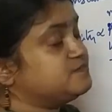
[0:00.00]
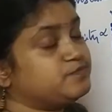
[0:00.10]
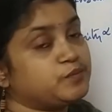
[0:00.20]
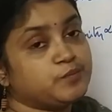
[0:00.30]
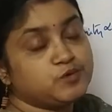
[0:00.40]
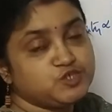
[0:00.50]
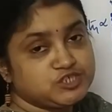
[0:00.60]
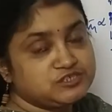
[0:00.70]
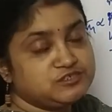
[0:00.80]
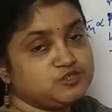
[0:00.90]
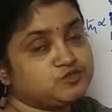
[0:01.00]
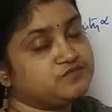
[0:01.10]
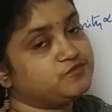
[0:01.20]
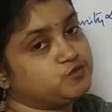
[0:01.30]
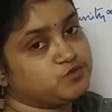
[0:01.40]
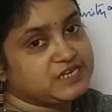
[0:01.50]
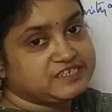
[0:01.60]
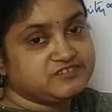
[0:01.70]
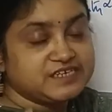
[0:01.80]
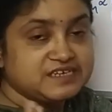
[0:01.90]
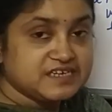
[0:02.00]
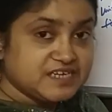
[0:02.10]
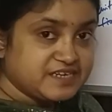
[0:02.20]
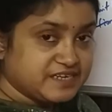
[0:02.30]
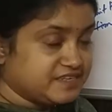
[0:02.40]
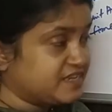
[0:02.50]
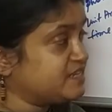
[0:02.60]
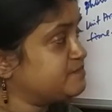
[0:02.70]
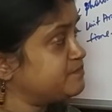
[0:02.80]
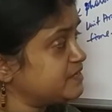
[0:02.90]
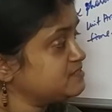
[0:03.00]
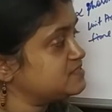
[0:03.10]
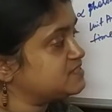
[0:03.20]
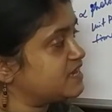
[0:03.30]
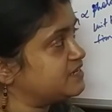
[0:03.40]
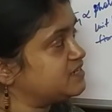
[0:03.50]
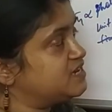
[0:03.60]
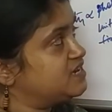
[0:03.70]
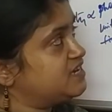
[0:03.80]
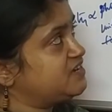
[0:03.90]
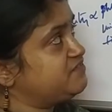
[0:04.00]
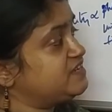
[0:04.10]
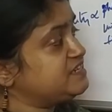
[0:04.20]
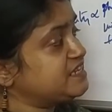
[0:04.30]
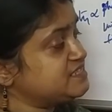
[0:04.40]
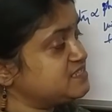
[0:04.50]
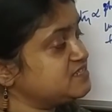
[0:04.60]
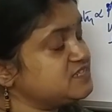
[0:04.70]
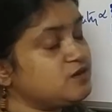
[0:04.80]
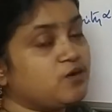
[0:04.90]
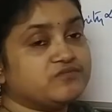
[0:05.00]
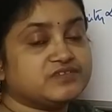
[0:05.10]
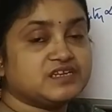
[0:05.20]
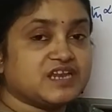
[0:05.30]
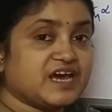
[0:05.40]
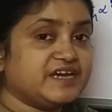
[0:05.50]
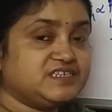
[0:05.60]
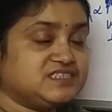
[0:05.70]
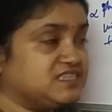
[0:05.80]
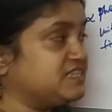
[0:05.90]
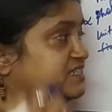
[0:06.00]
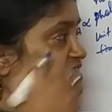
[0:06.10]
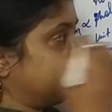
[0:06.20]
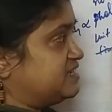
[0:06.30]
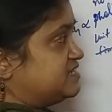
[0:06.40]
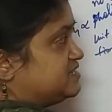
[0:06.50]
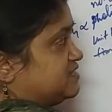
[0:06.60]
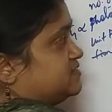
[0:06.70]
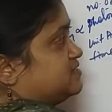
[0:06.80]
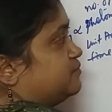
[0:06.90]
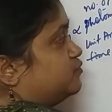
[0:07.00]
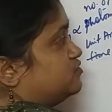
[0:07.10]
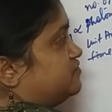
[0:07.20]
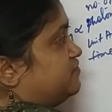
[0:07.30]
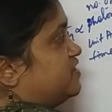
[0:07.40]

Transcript: proportional to the photoelectric current. It means that if intensity of the light increases, suppose if